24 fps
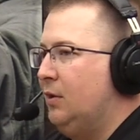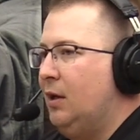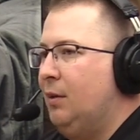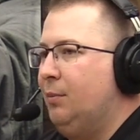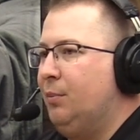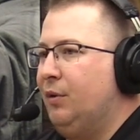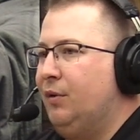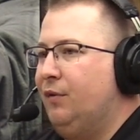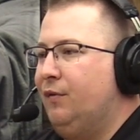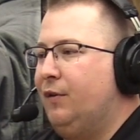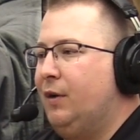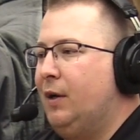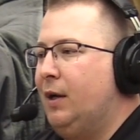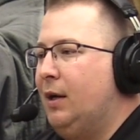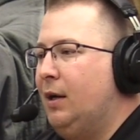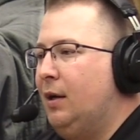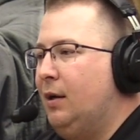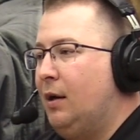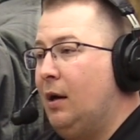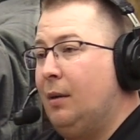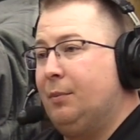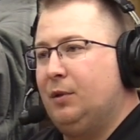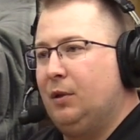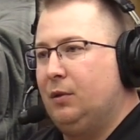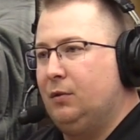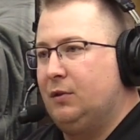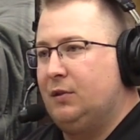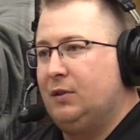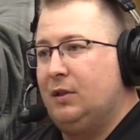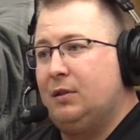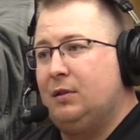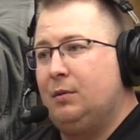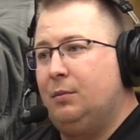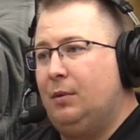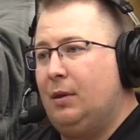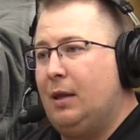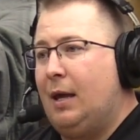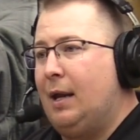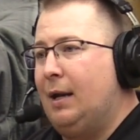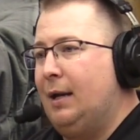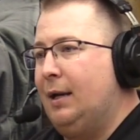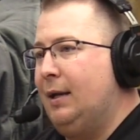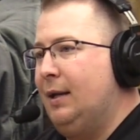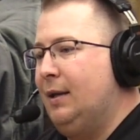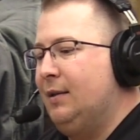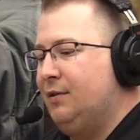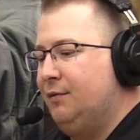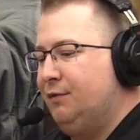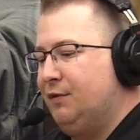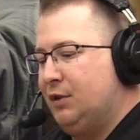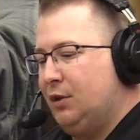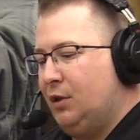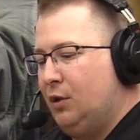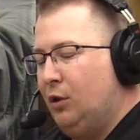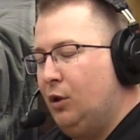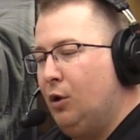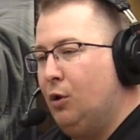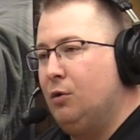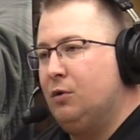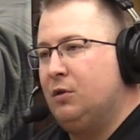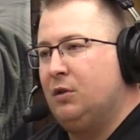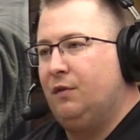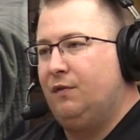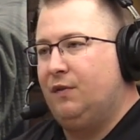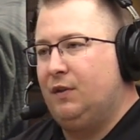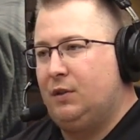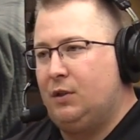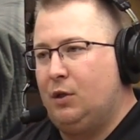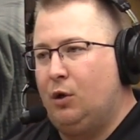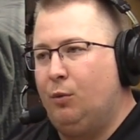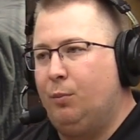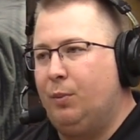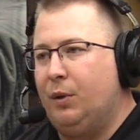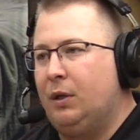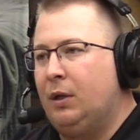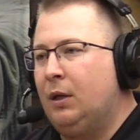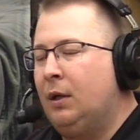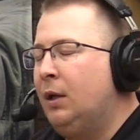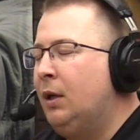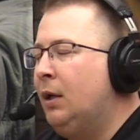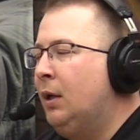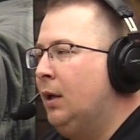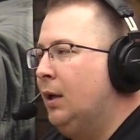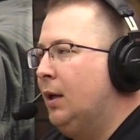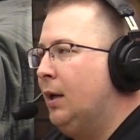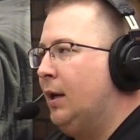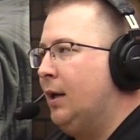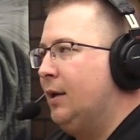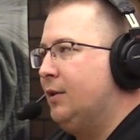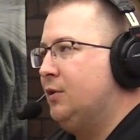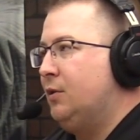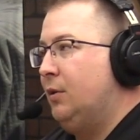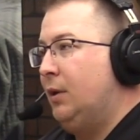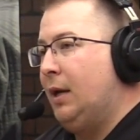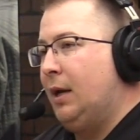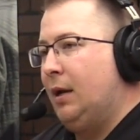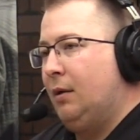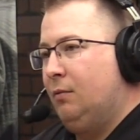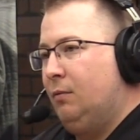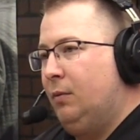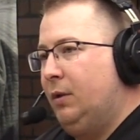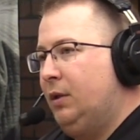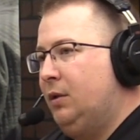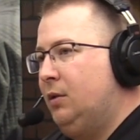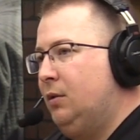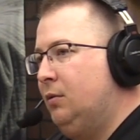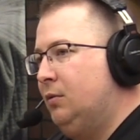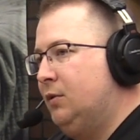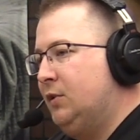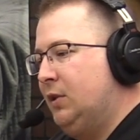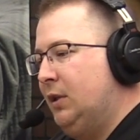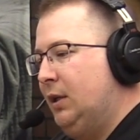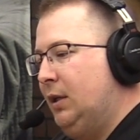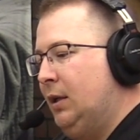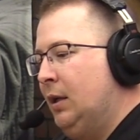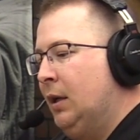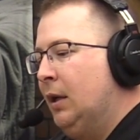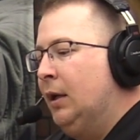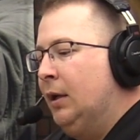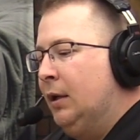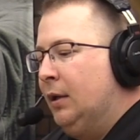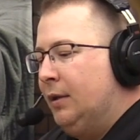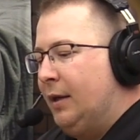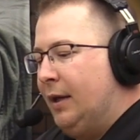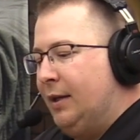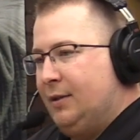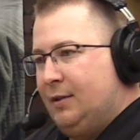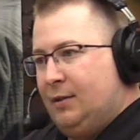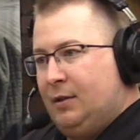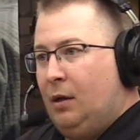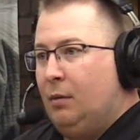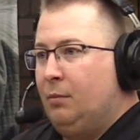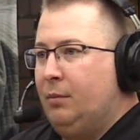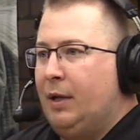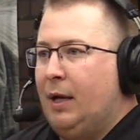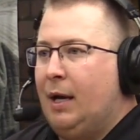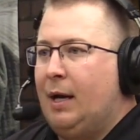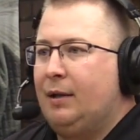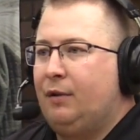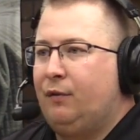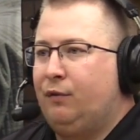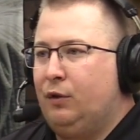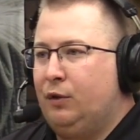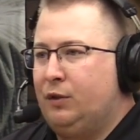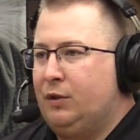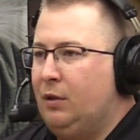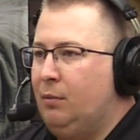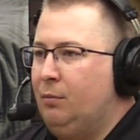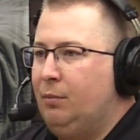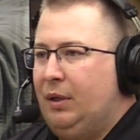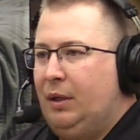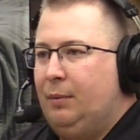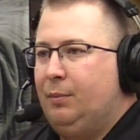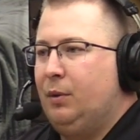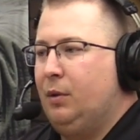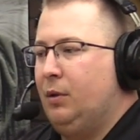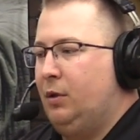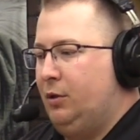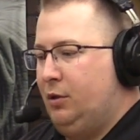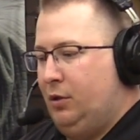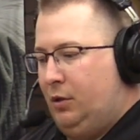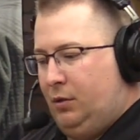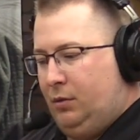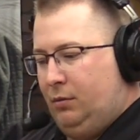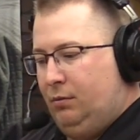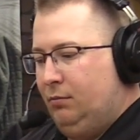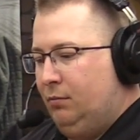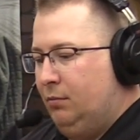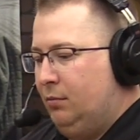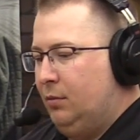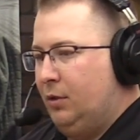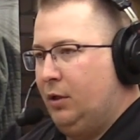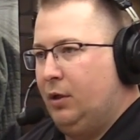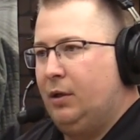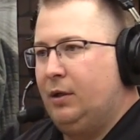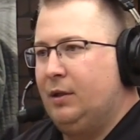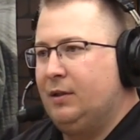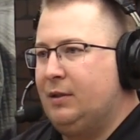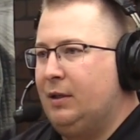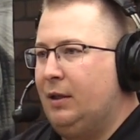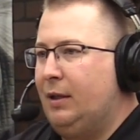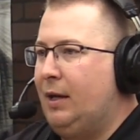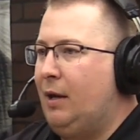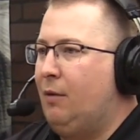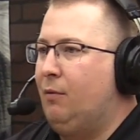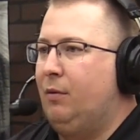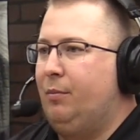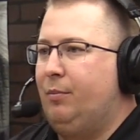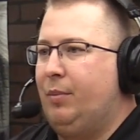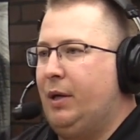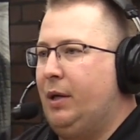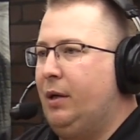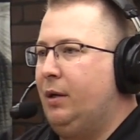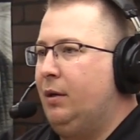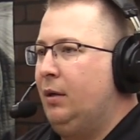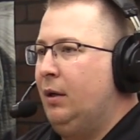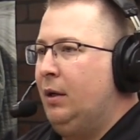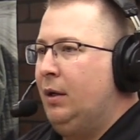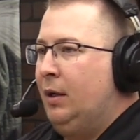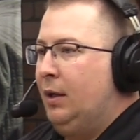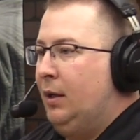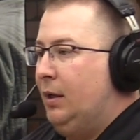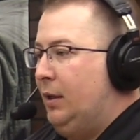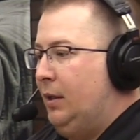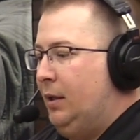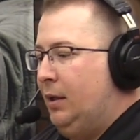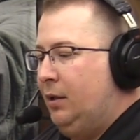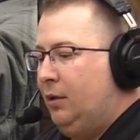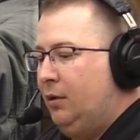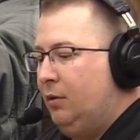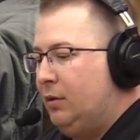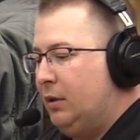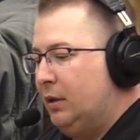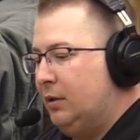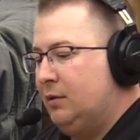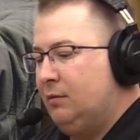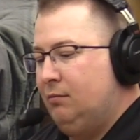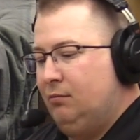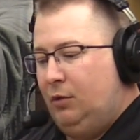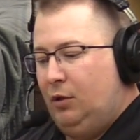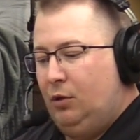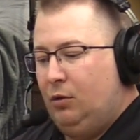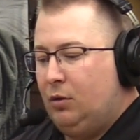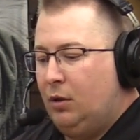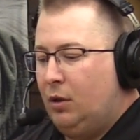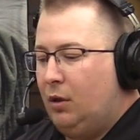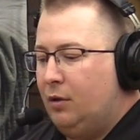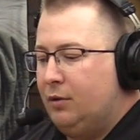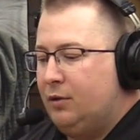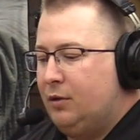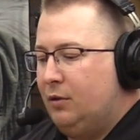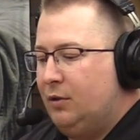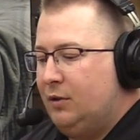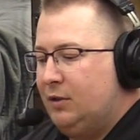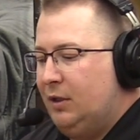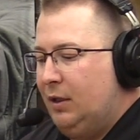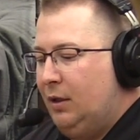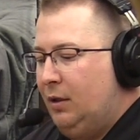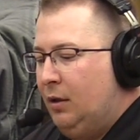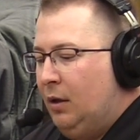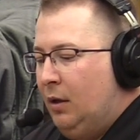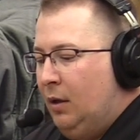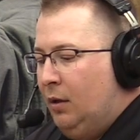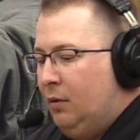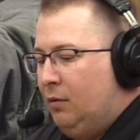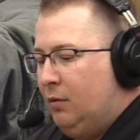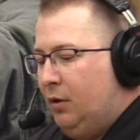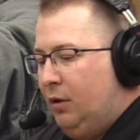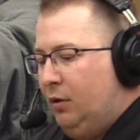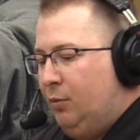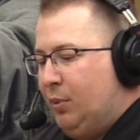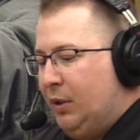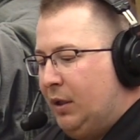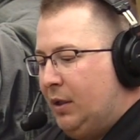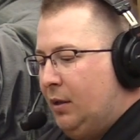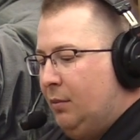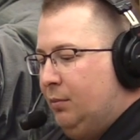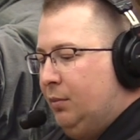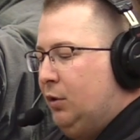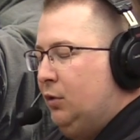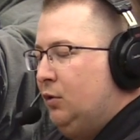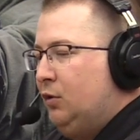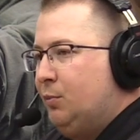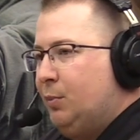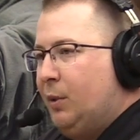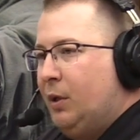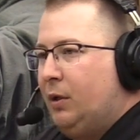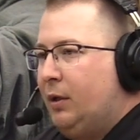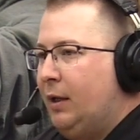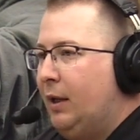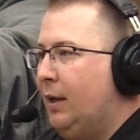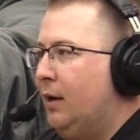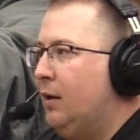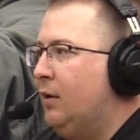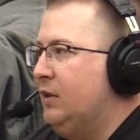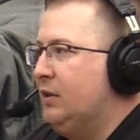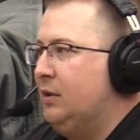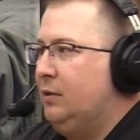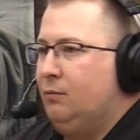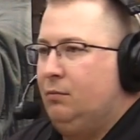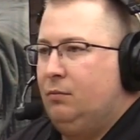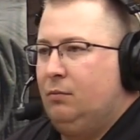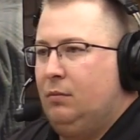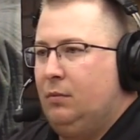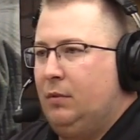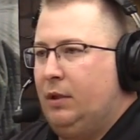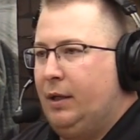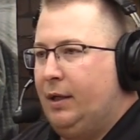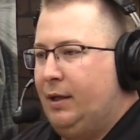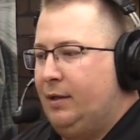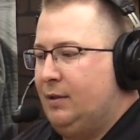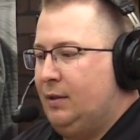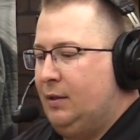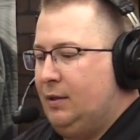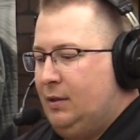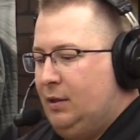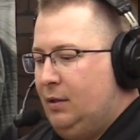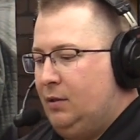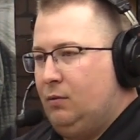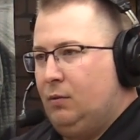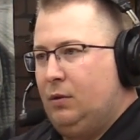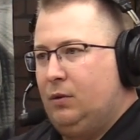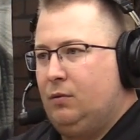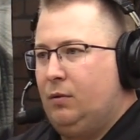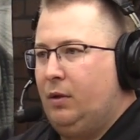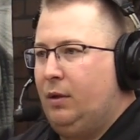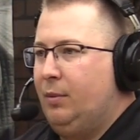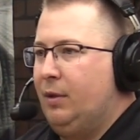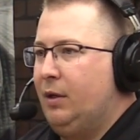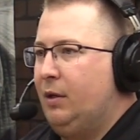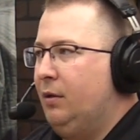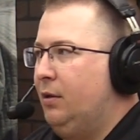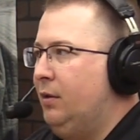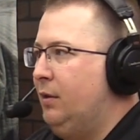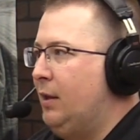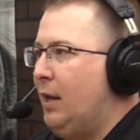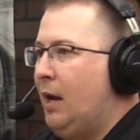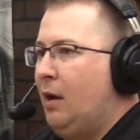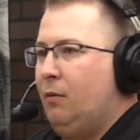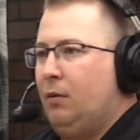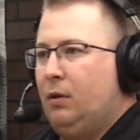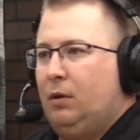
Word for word: type of uh, optical system that it is, if it's closed, if it's open. Uh, so, yeah, we do see that some dots for some people are just, they're going to see that one better. And then you could you could also see where you pick up two Spark A Rs and the guy says this one's way better than that